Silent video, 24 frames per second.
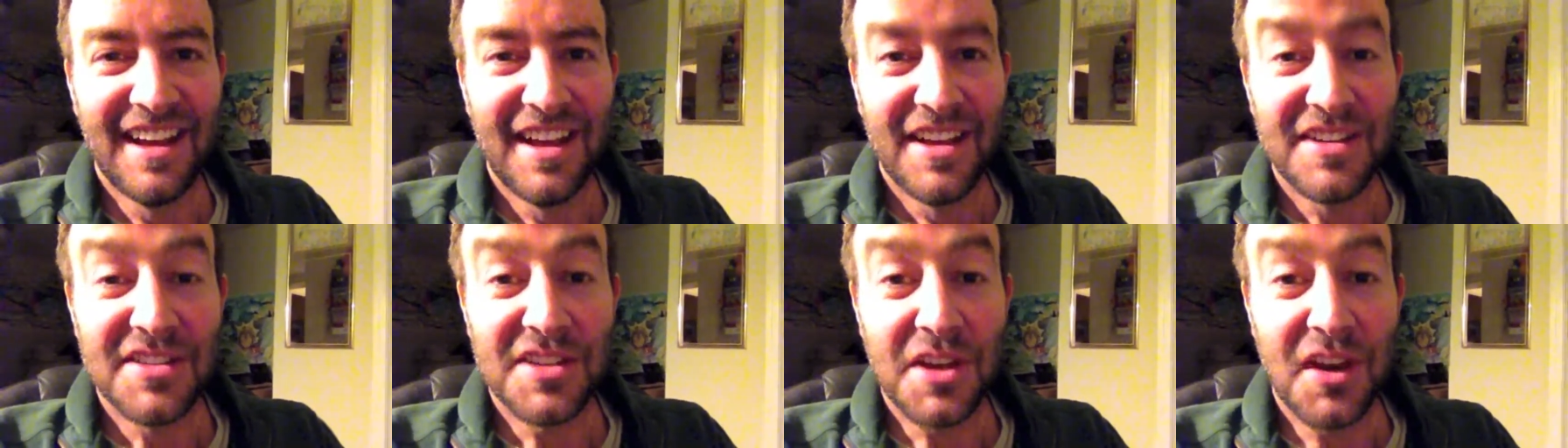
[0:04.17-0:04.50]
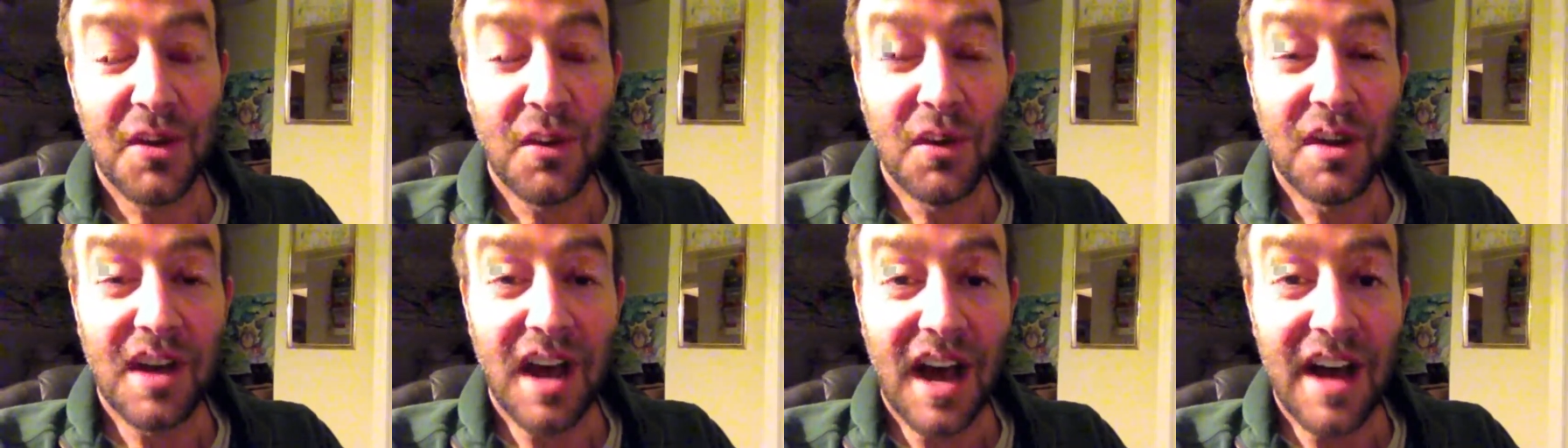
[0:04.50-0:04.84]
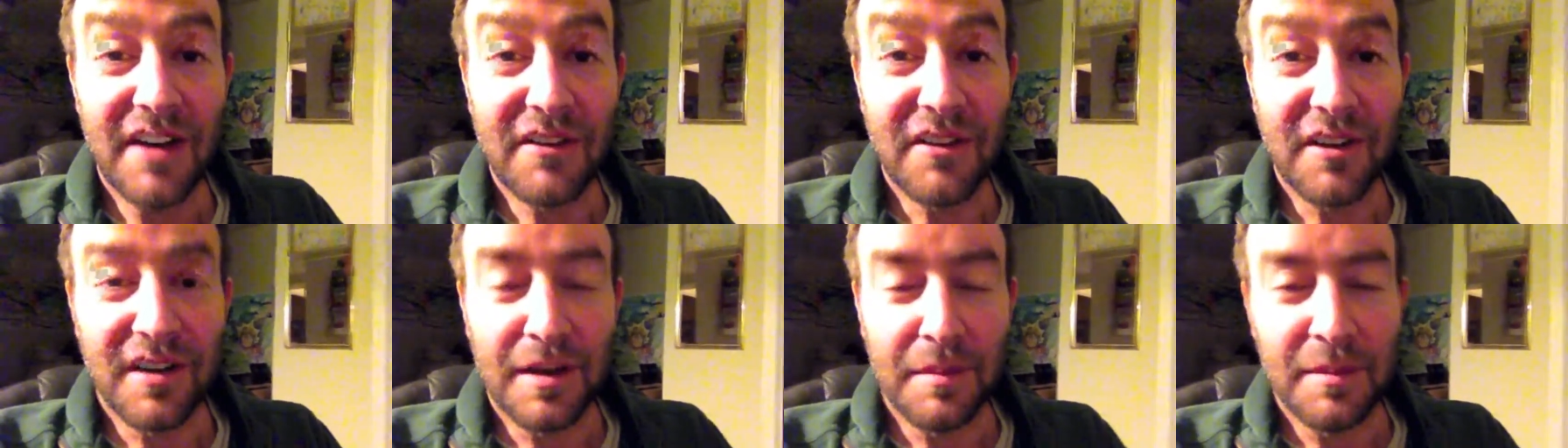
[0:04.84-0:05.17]
So,
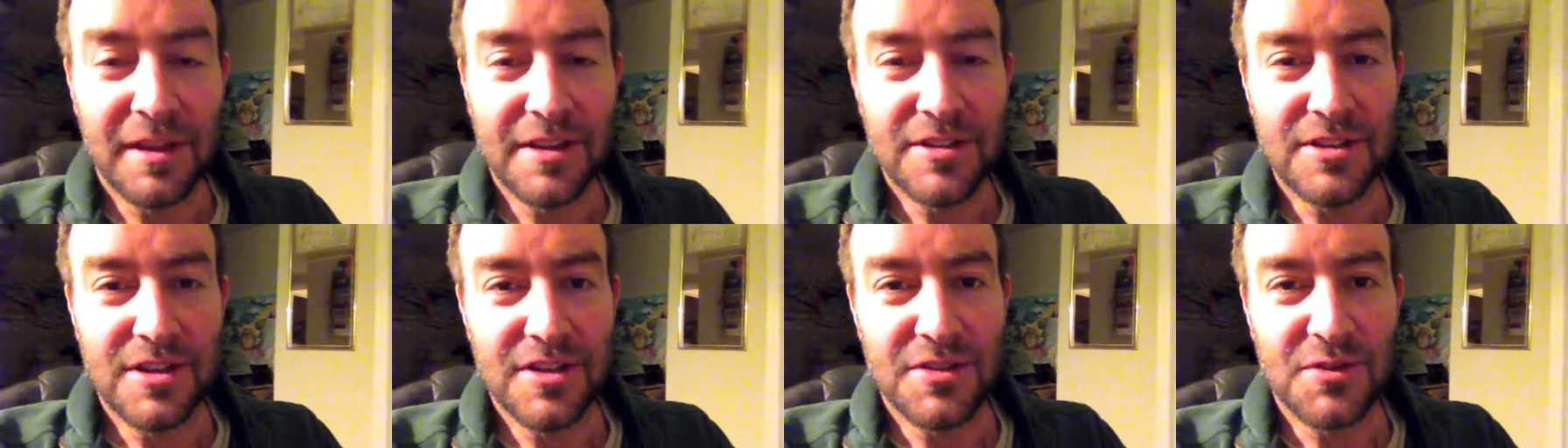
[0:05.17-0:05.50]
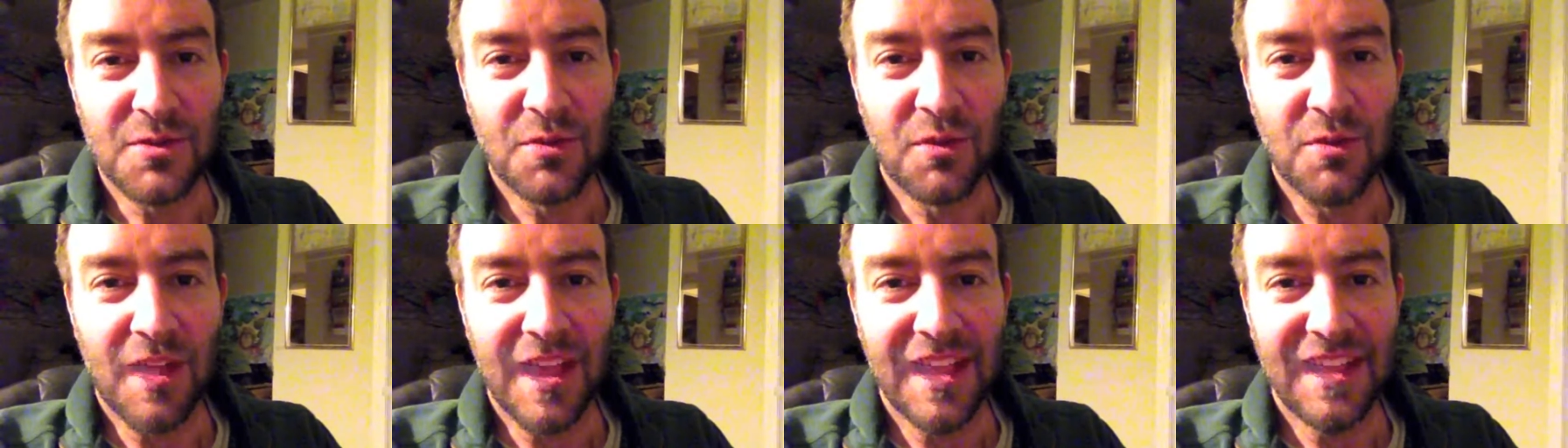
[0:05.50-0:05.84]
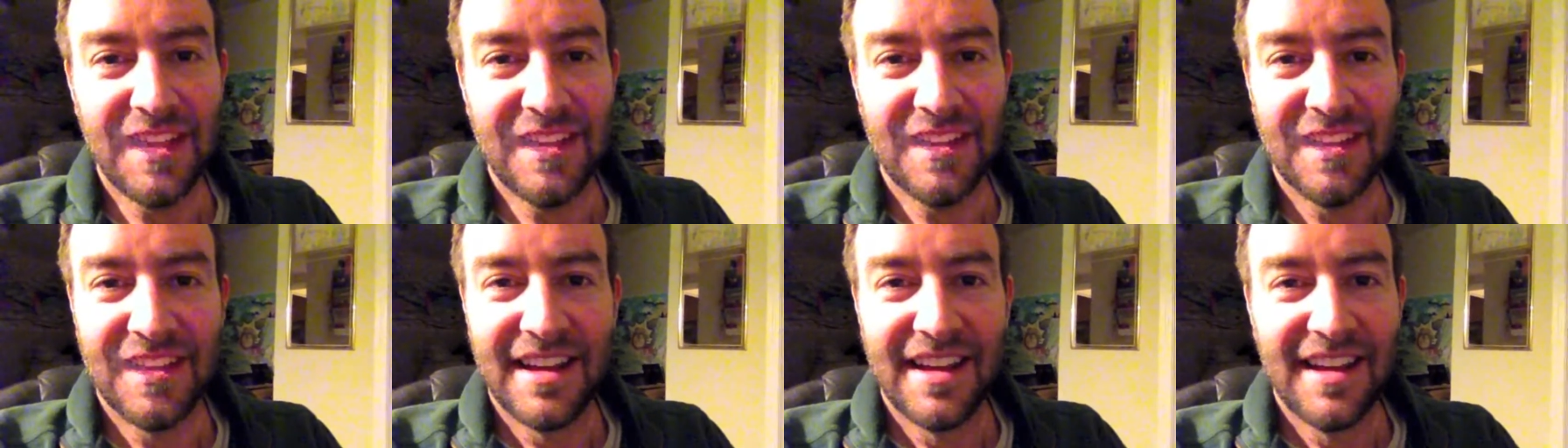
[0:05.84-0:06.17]
cover images, right?